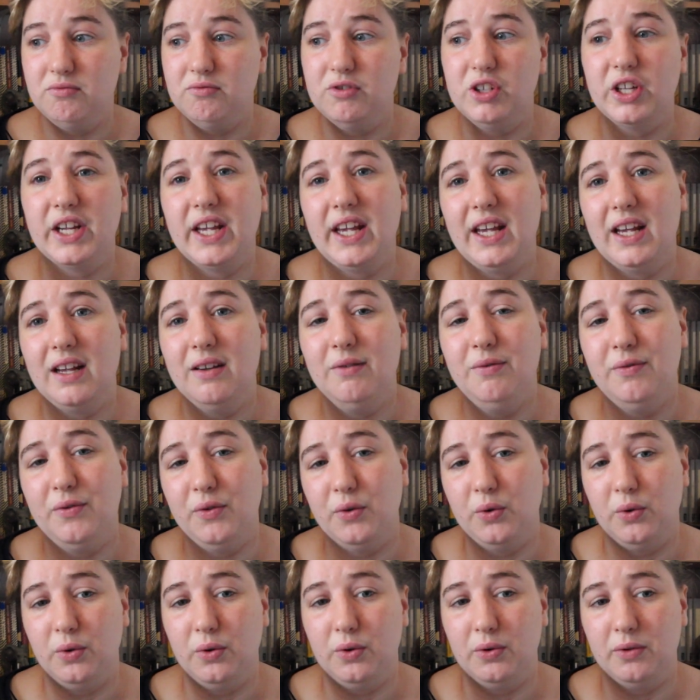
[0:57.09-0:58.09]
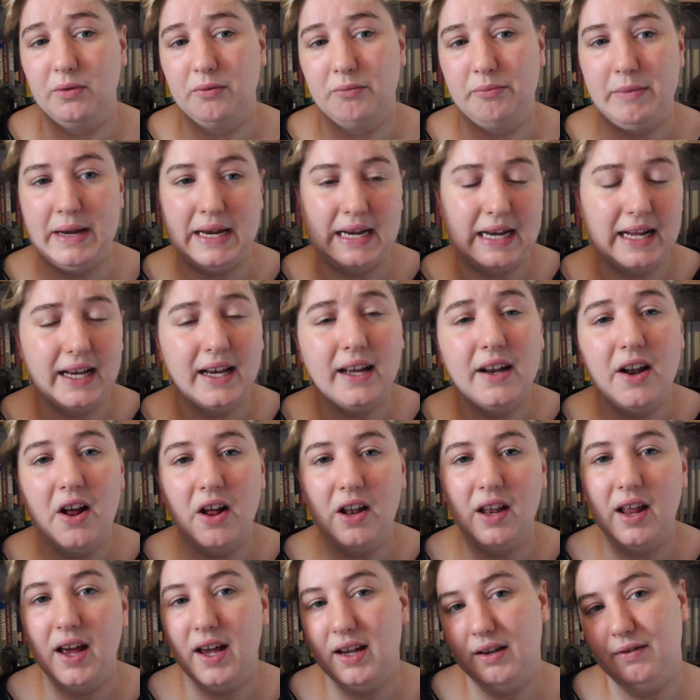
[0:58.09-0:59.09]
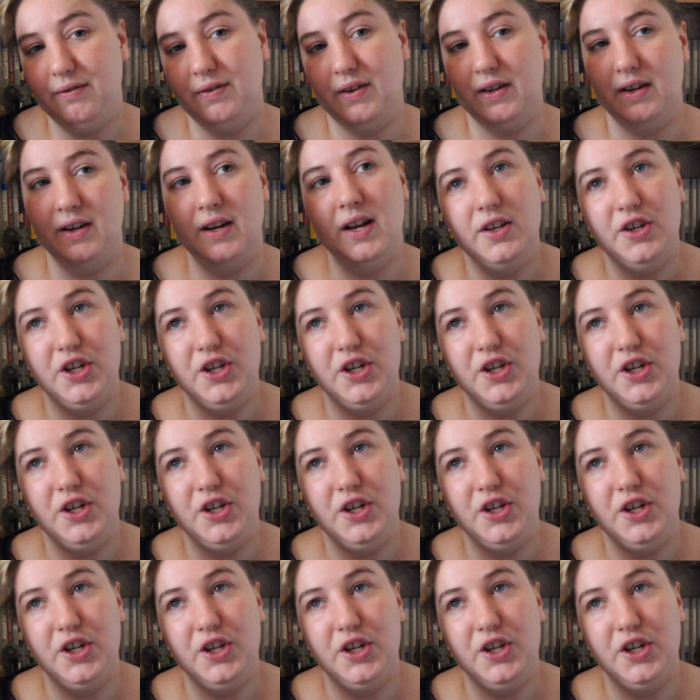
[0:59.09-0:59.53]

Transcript: looking for meaning in her life and